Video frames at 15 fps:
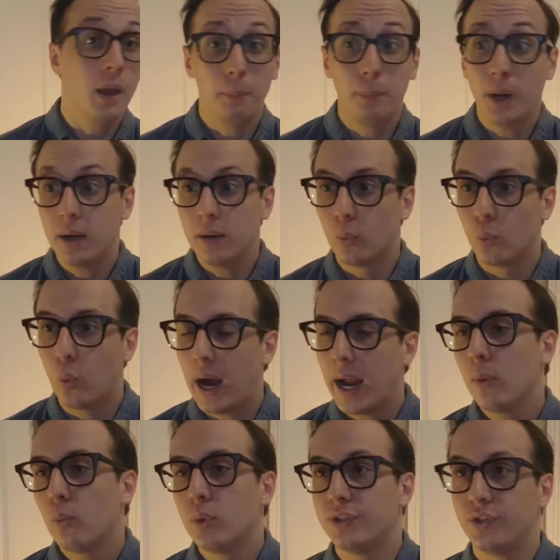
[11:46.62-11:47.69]
But
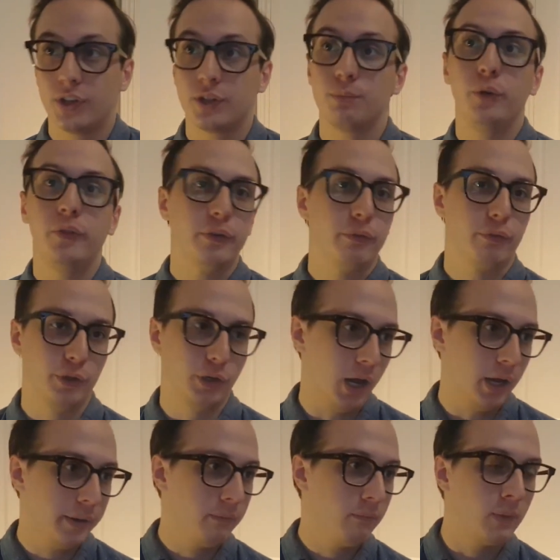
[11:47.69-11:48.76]
why was this movie
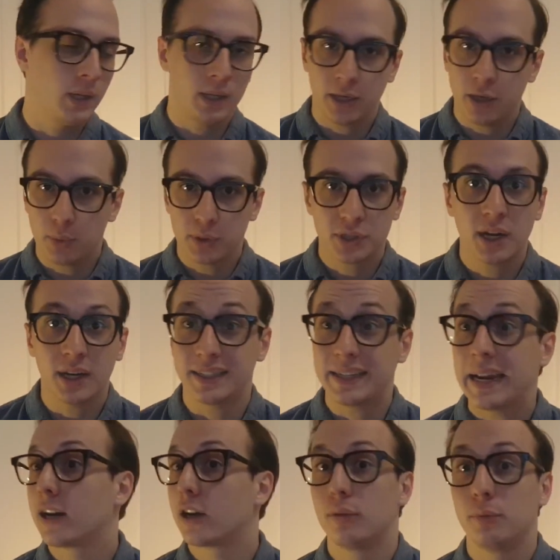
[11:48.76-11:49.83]
forgotten? You know, it's not
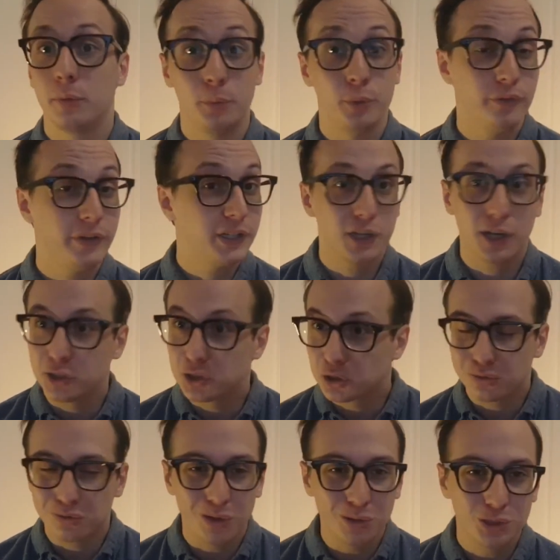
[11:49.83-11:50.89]
a terrible movie. It's not
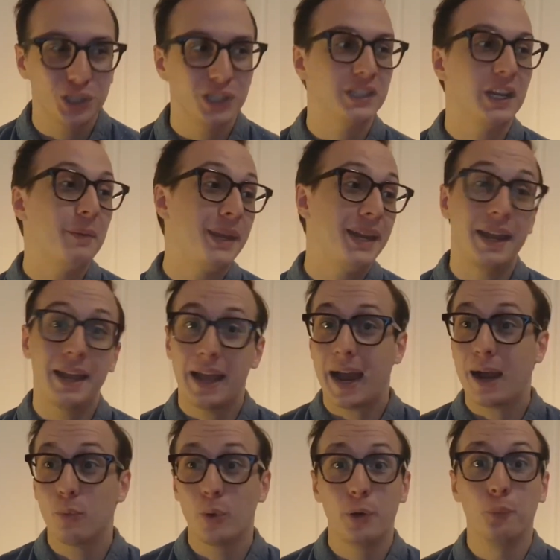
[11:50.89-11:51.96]
atrocious. I mean,
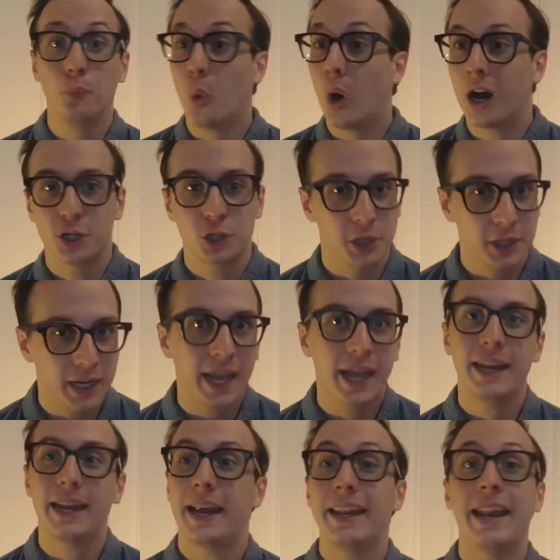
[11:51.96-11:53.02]
I would watch it
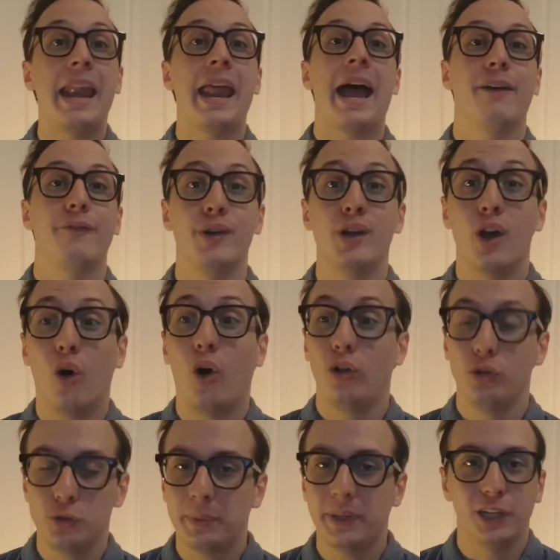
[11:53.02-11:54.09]
again. I did have
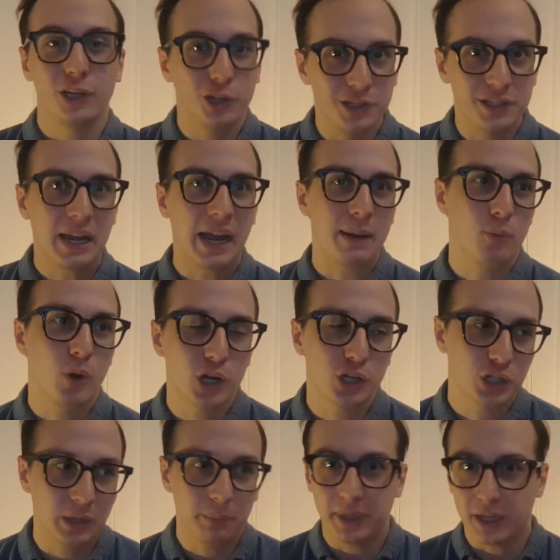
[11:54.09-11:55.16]
ultimately a good time
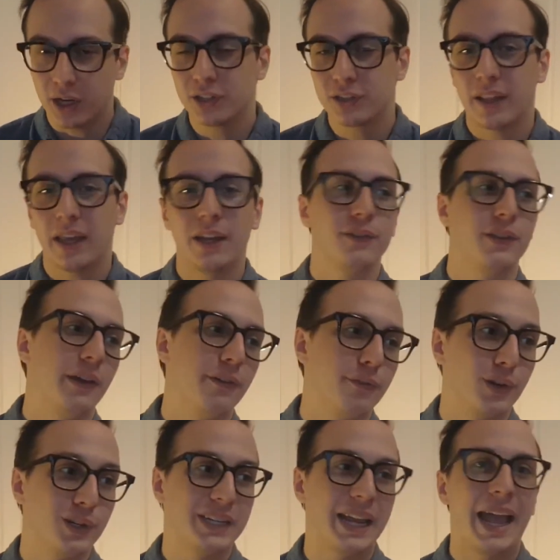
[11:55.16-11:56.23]
watching it because of that
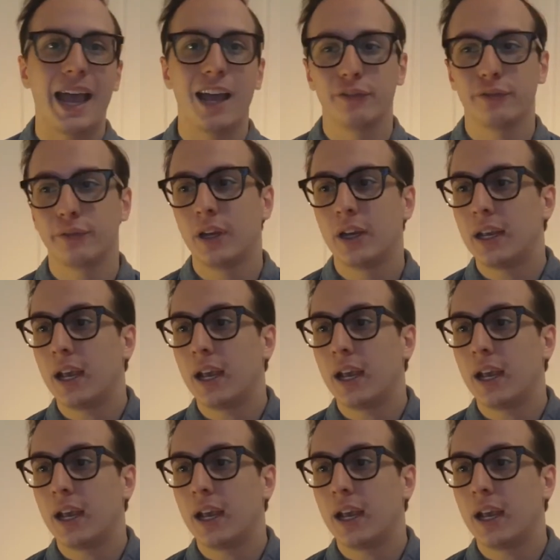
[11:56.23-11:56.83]
first half.